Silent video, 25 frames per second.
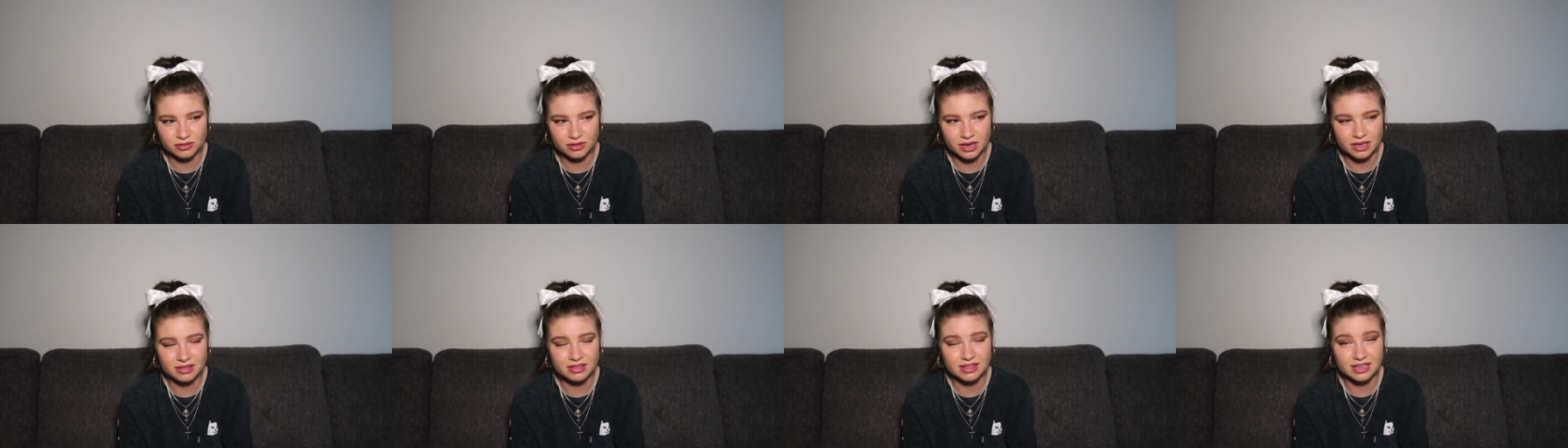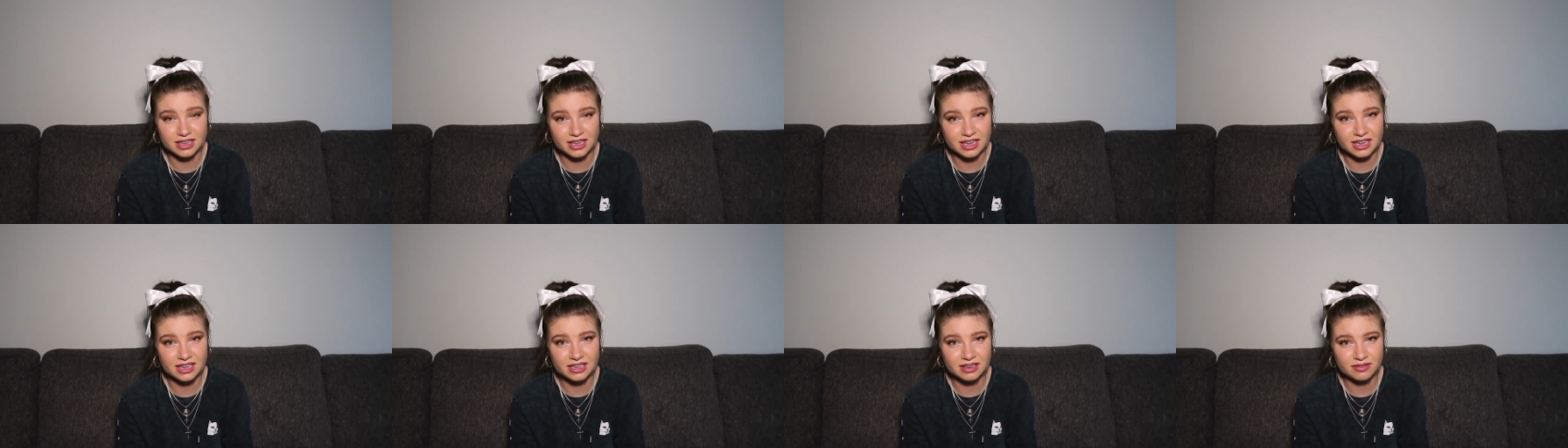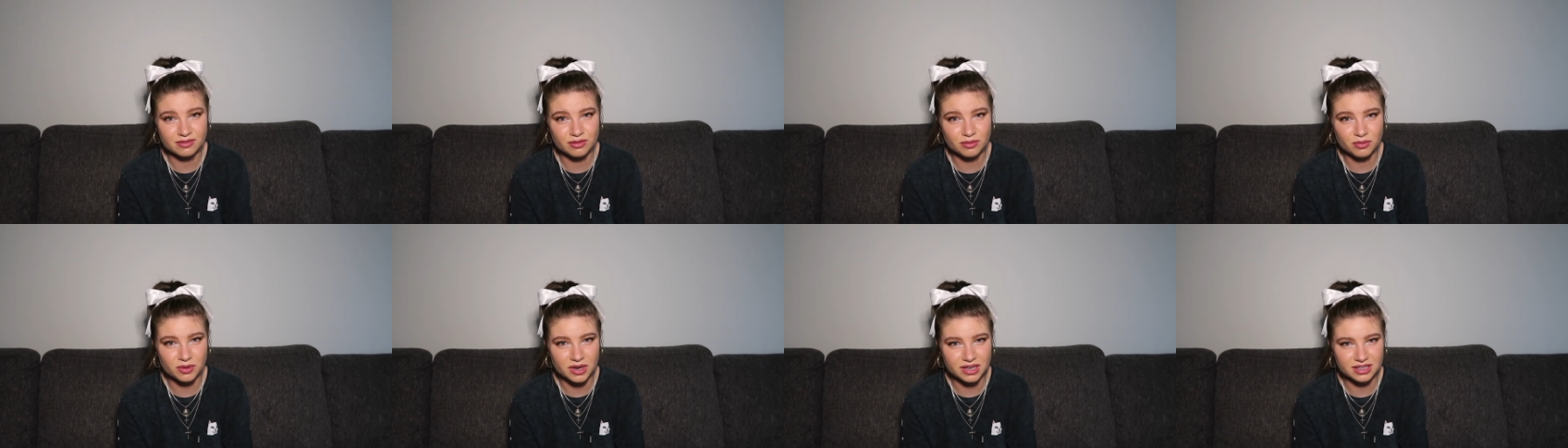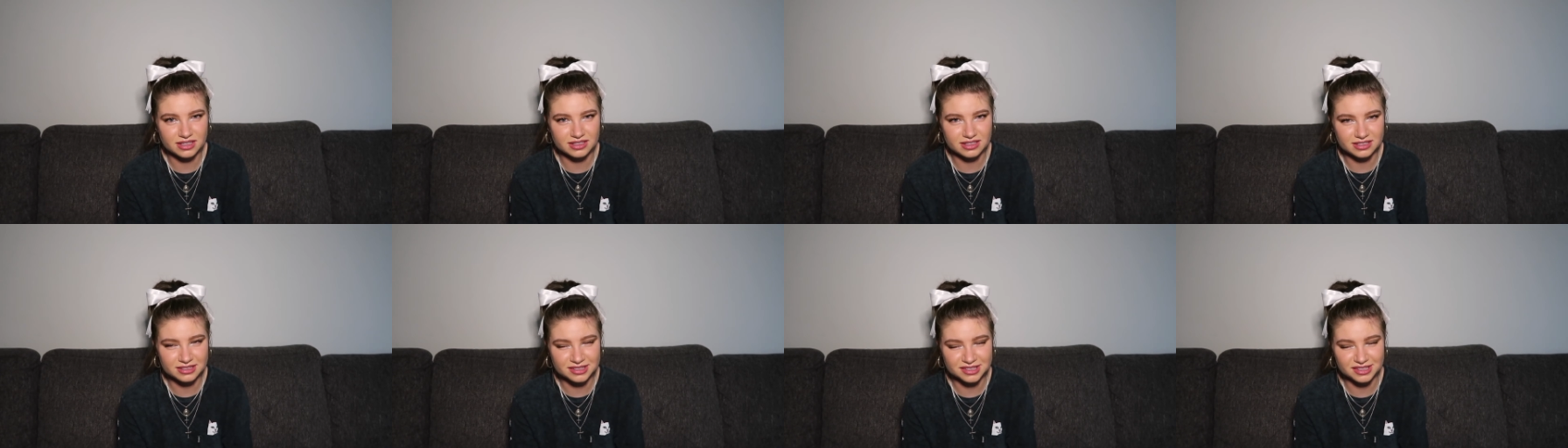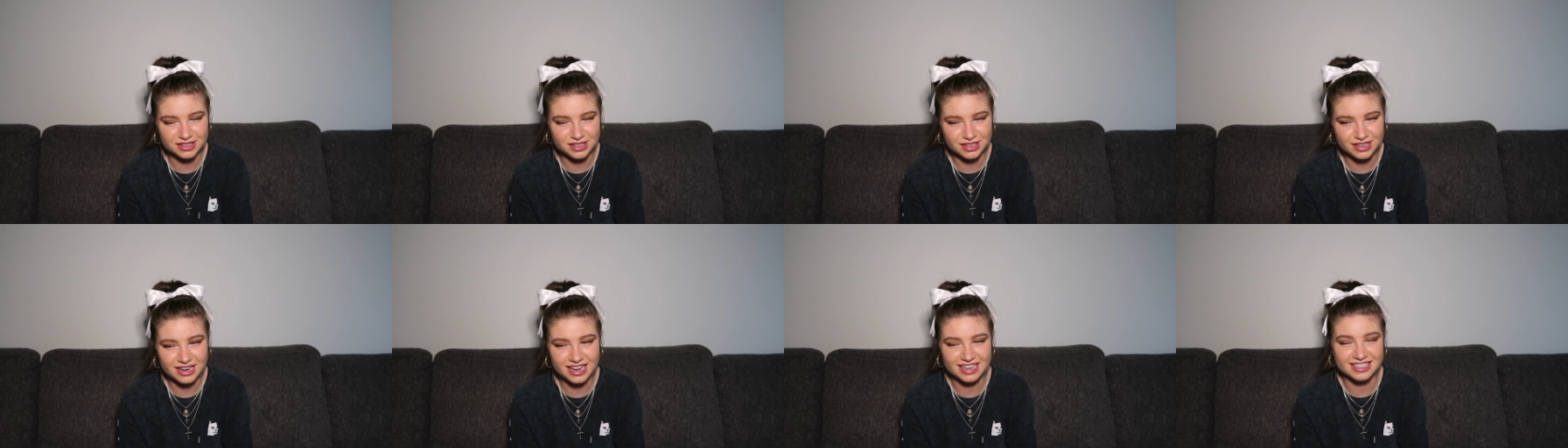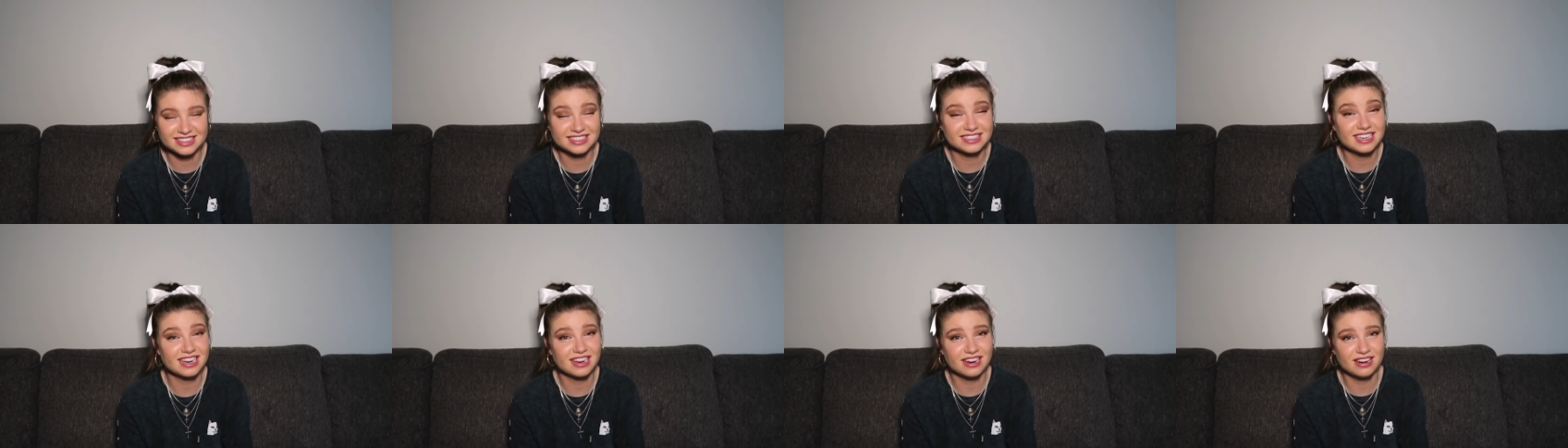I think I even waited until the
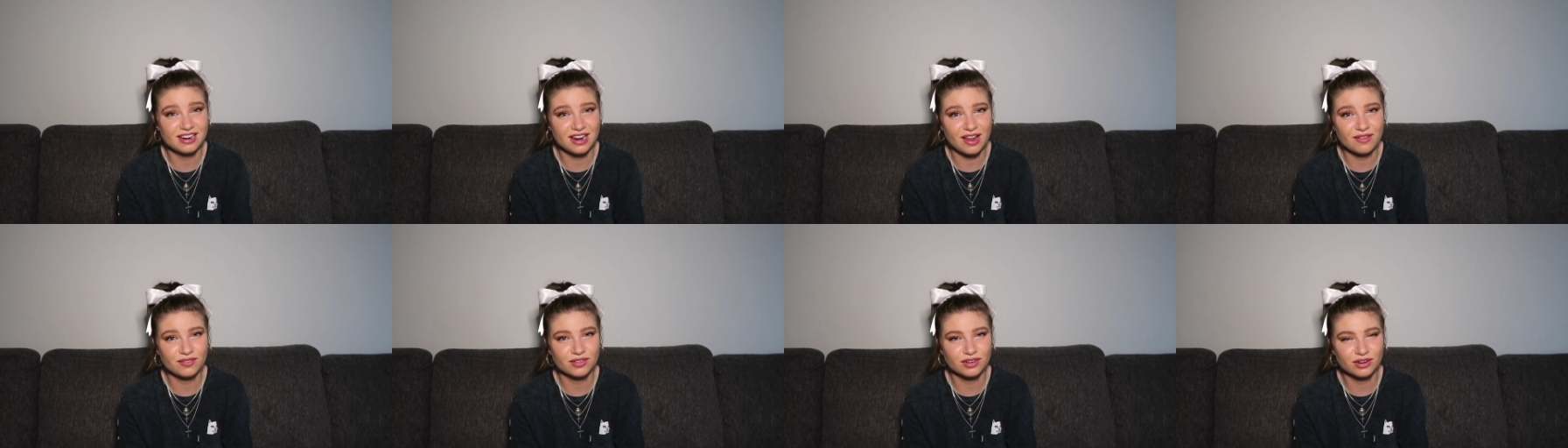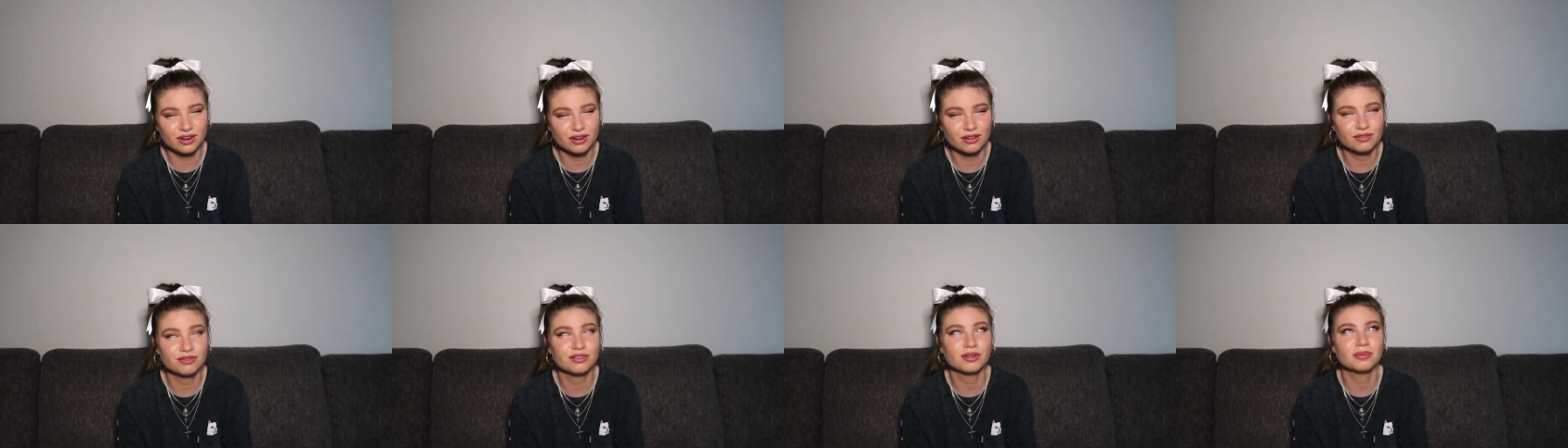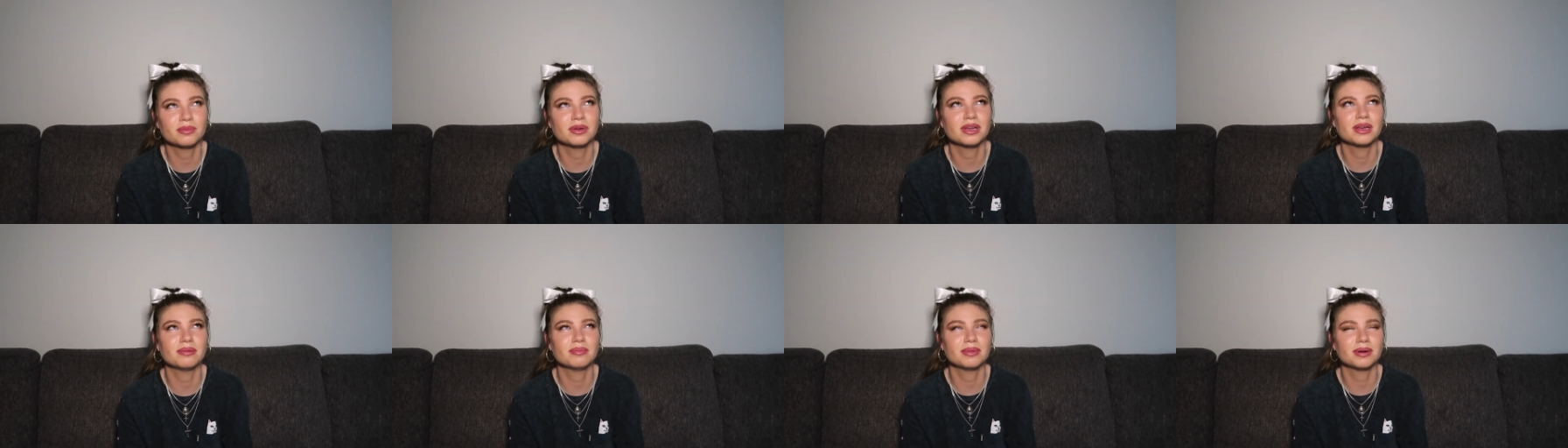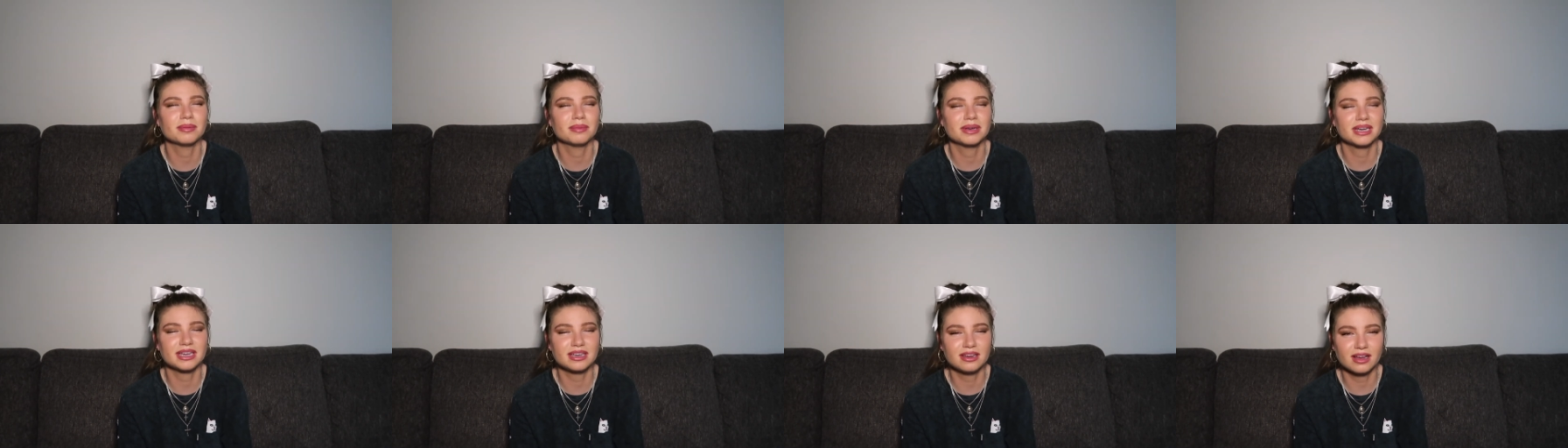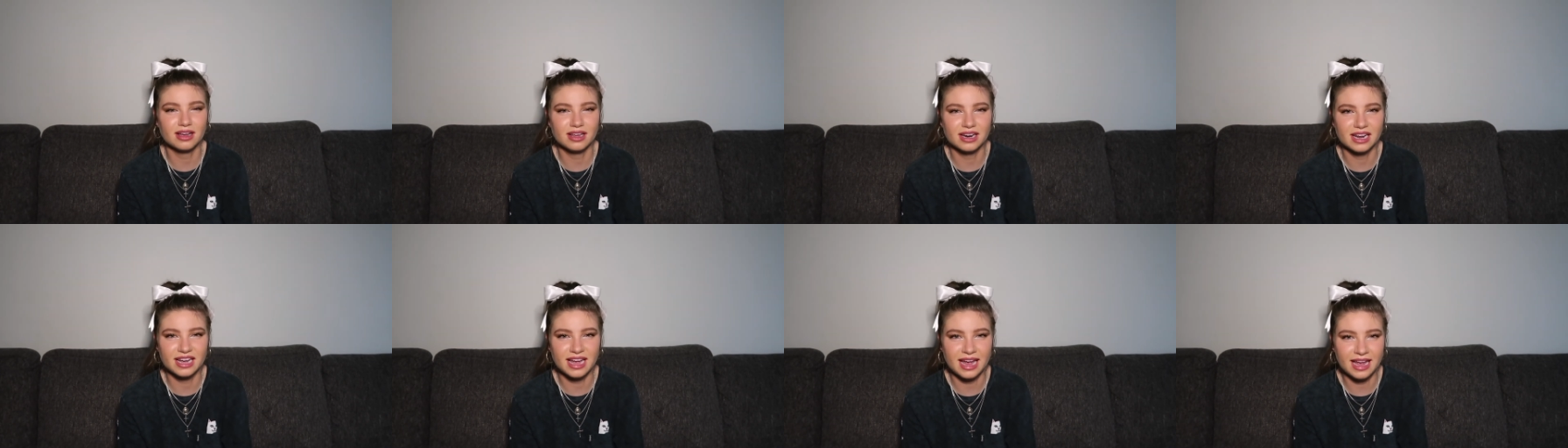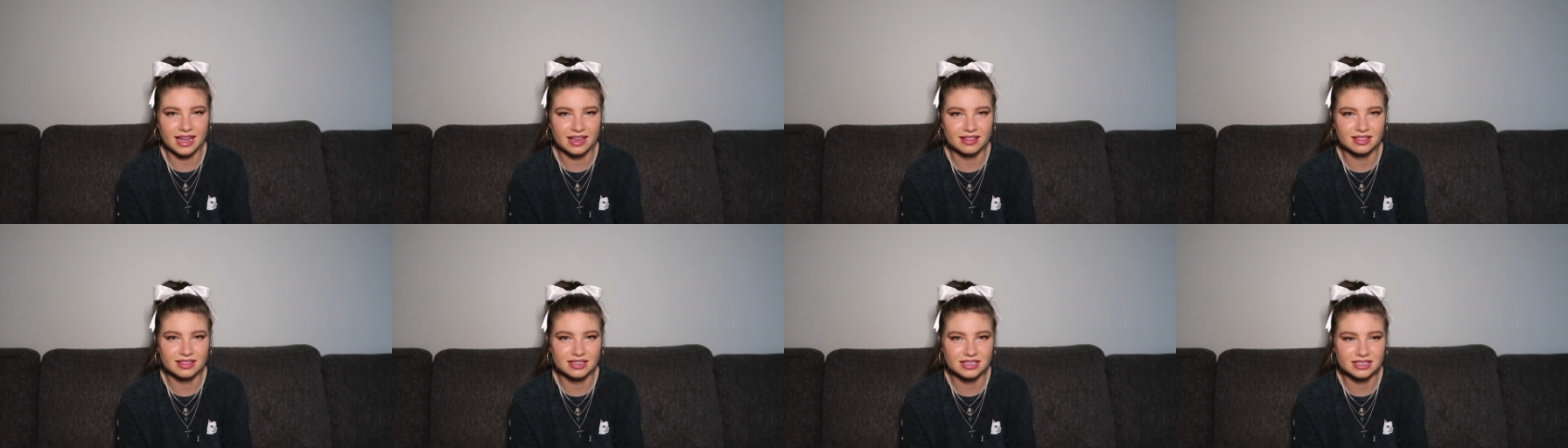next day and never heard from him. And I'm like, God, I
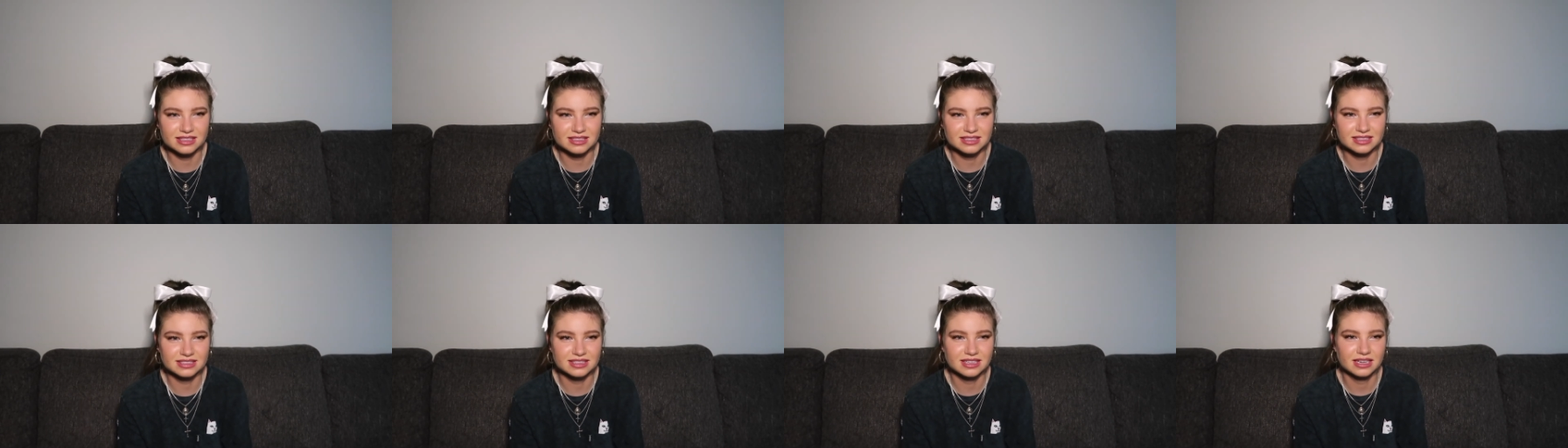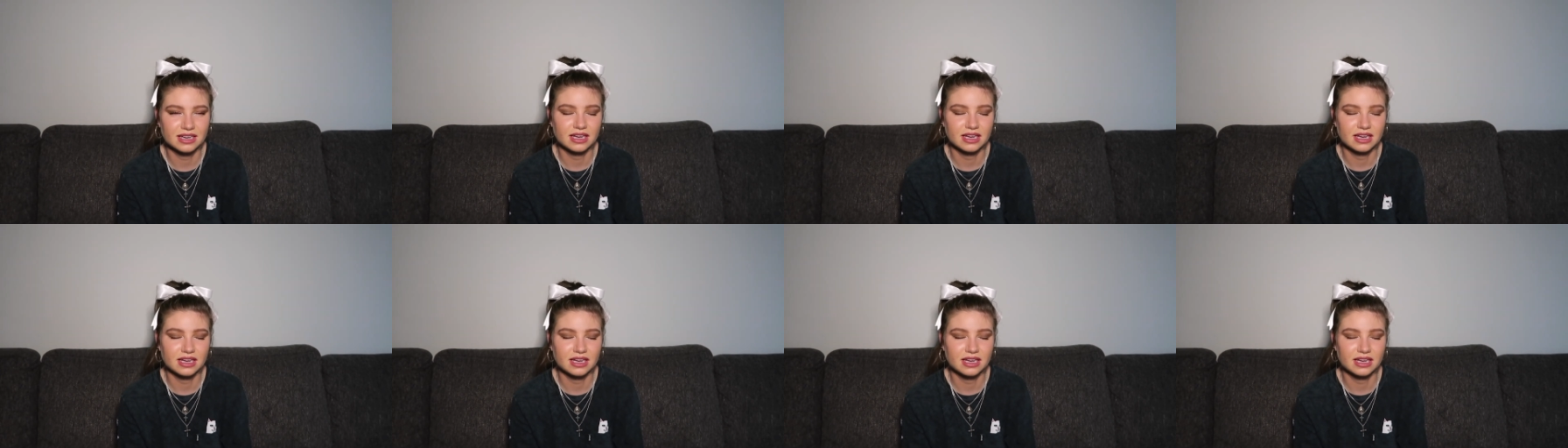hate this.